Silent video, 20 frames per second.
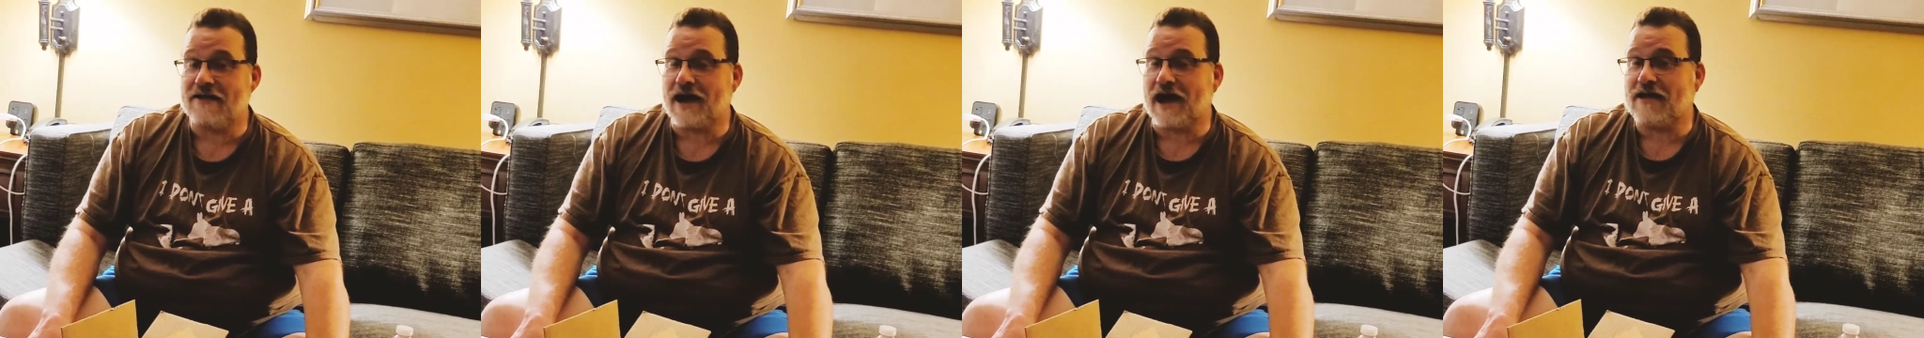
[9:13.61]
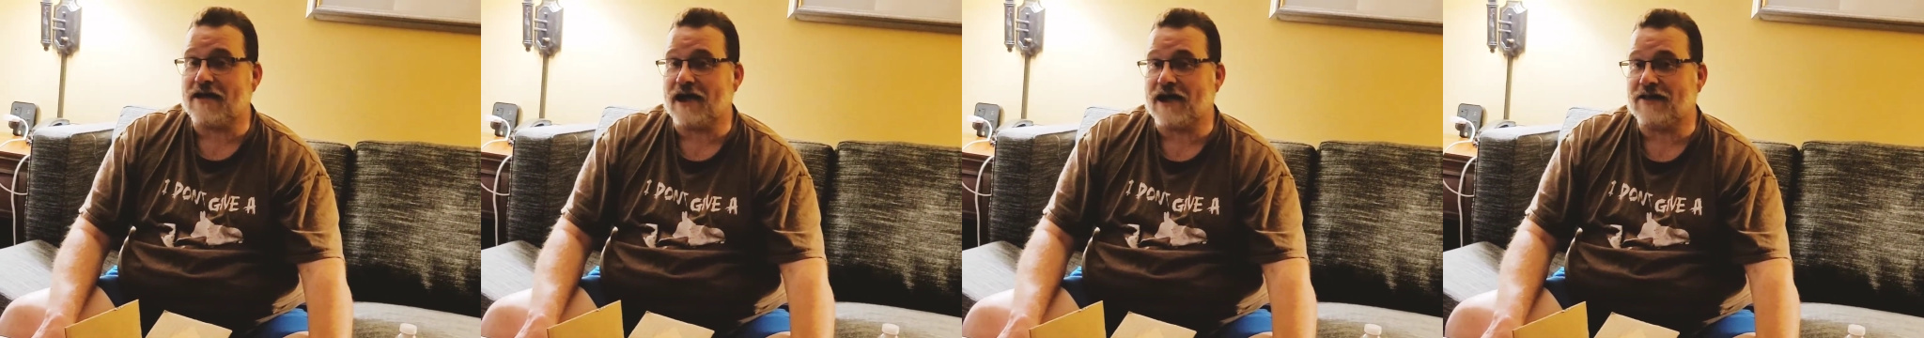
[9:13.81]

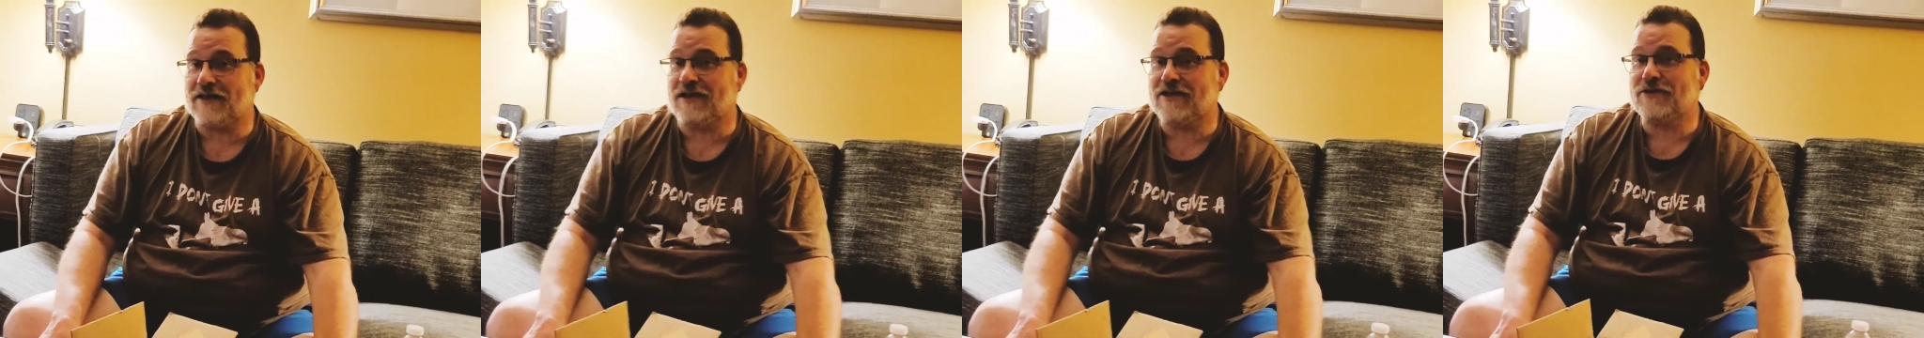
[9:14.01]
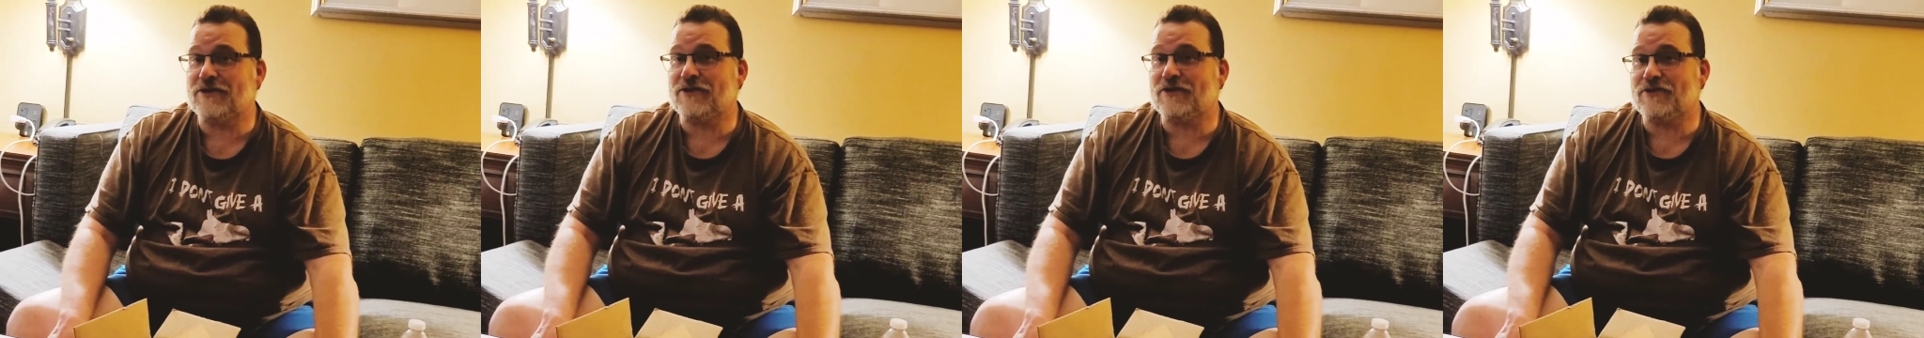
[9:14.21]
I
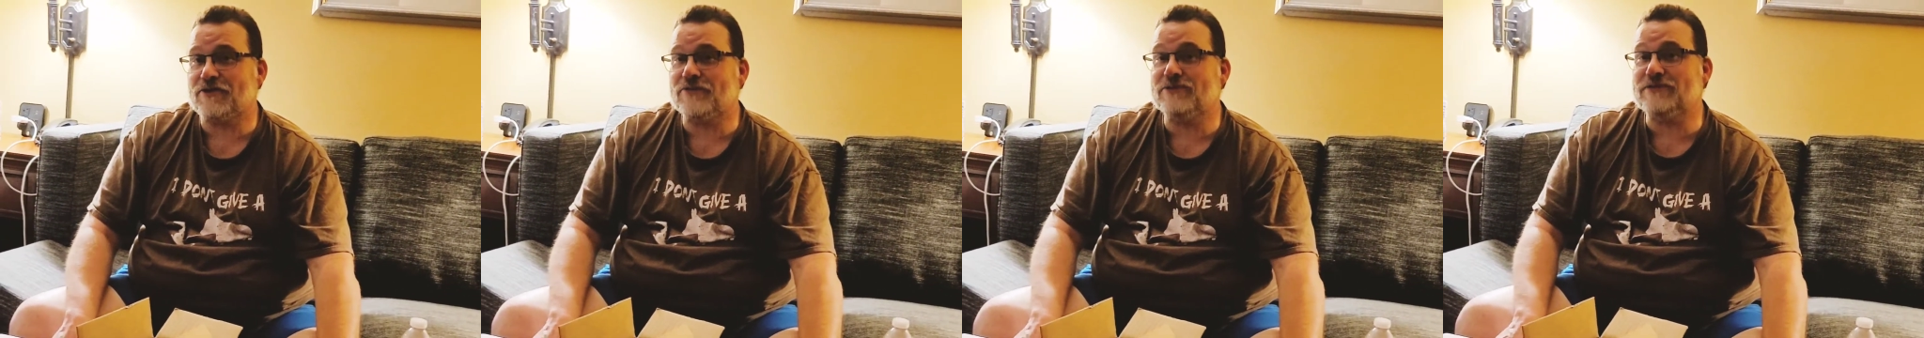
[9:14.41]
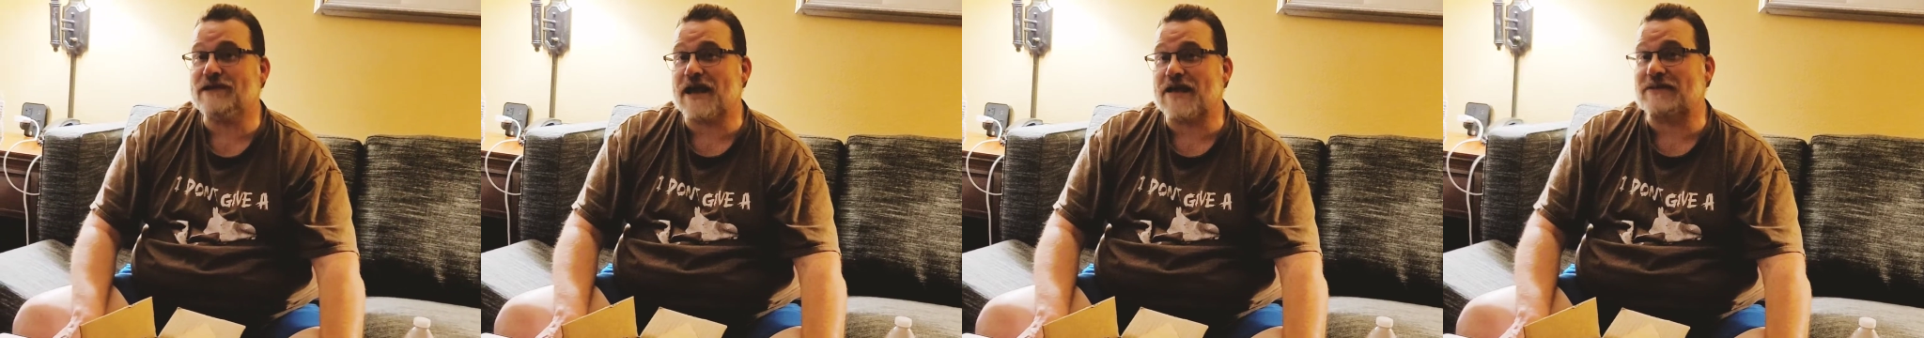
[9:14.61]
like your
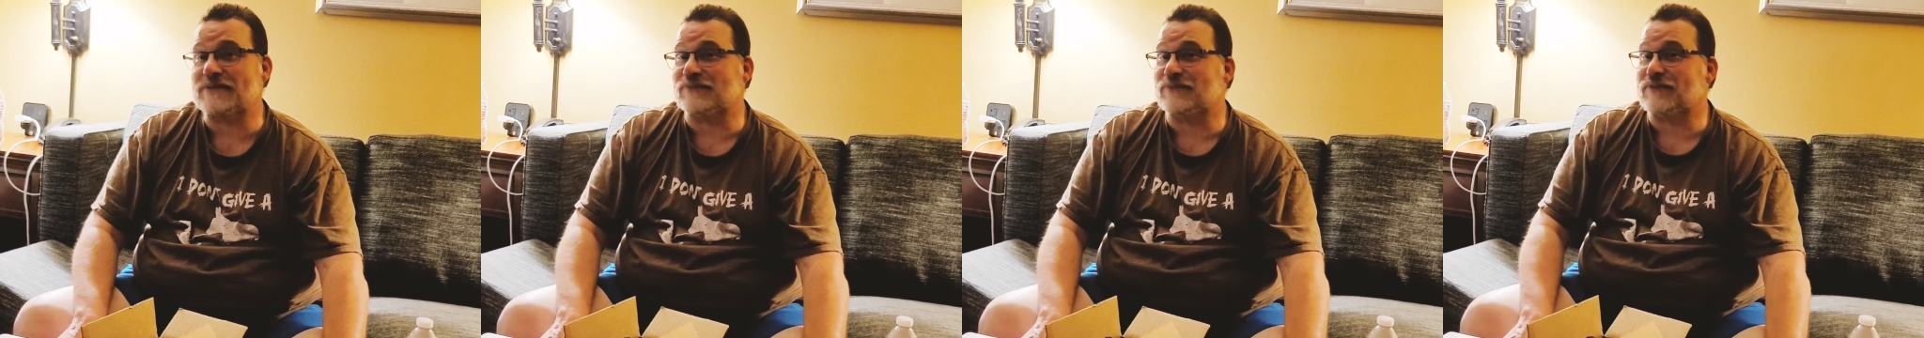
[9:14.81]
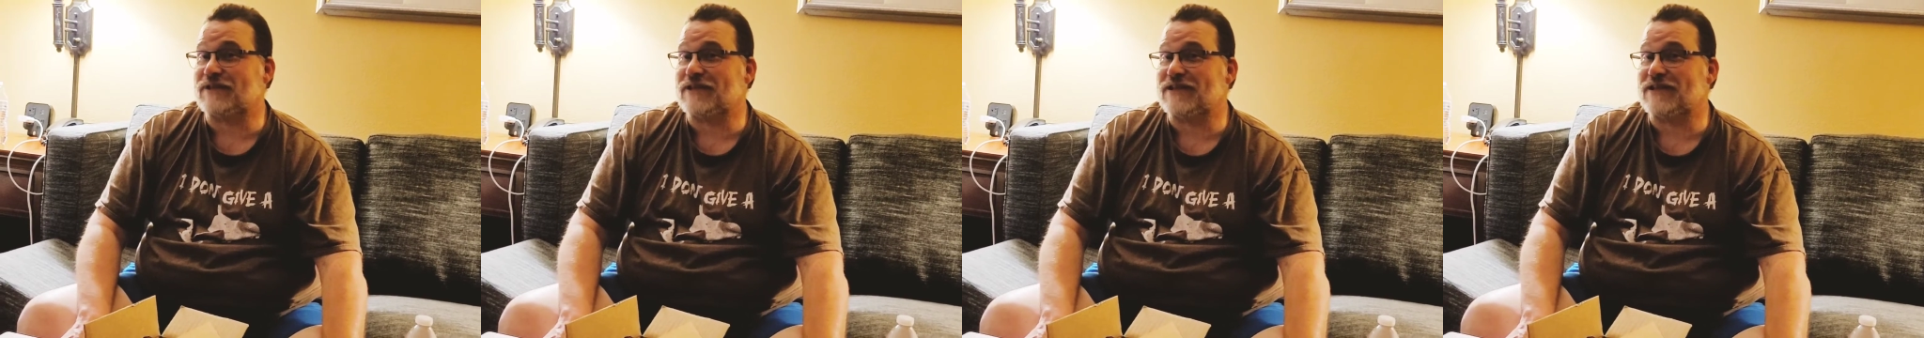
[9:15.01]
enthusiasm for this.